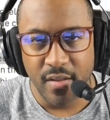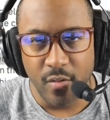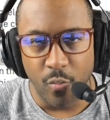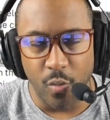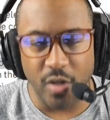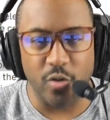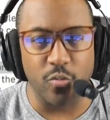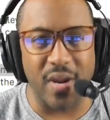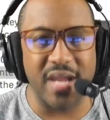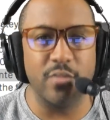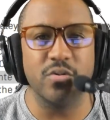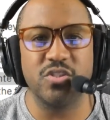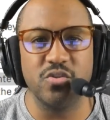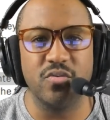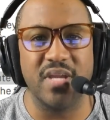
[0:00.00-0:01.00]
What grade
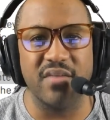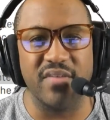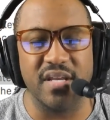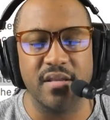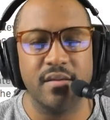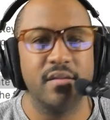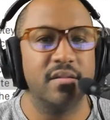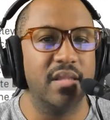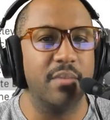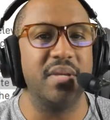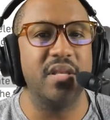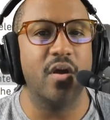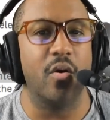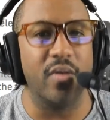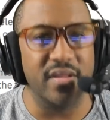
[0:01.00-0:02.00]
would you give it? Let
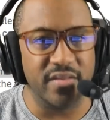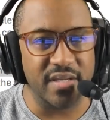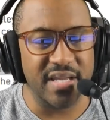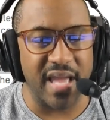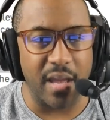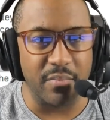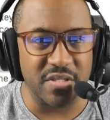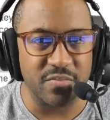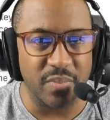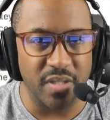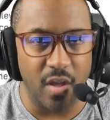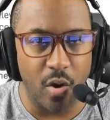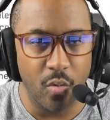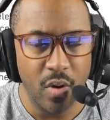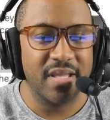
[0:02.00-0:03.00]
me know in the comments
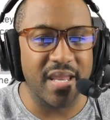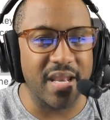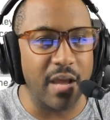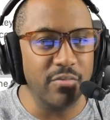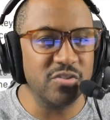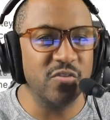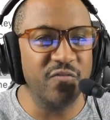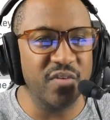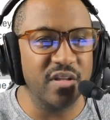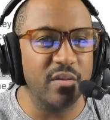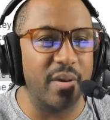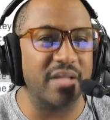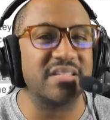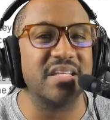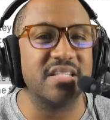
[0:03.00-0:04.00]
below. And how would you feel
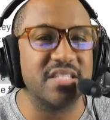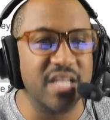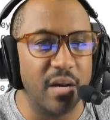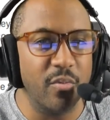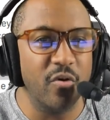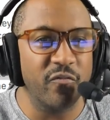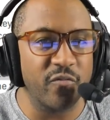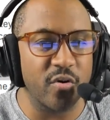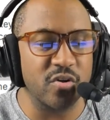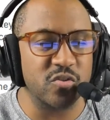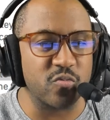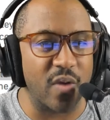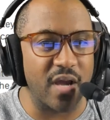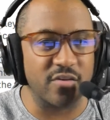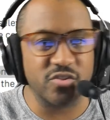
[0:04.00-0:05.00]
about the double
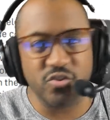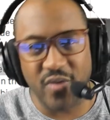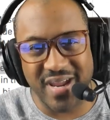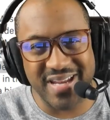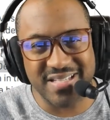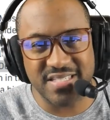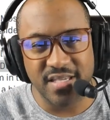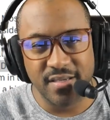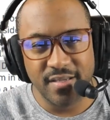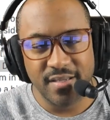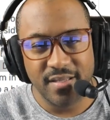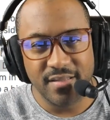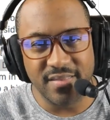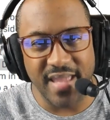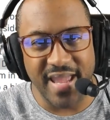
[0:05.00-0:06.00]
first-round trades
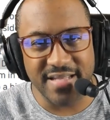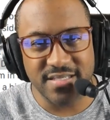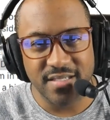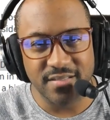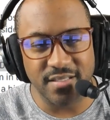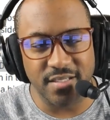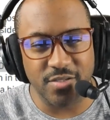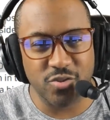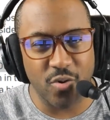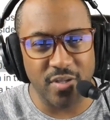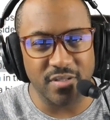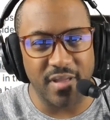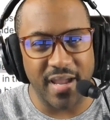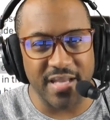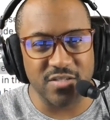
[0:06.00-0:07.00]
that the
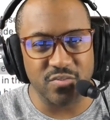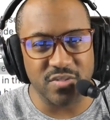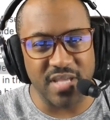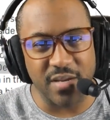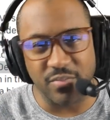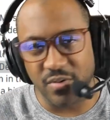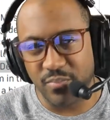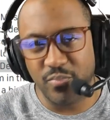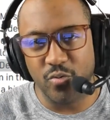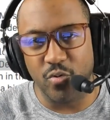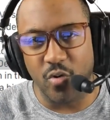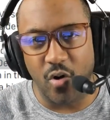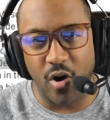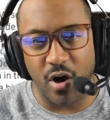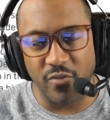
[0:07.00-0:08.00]
Detroit Lions was able to
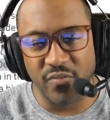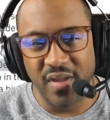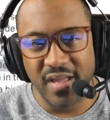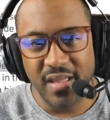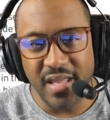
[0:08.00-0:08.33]
pull off?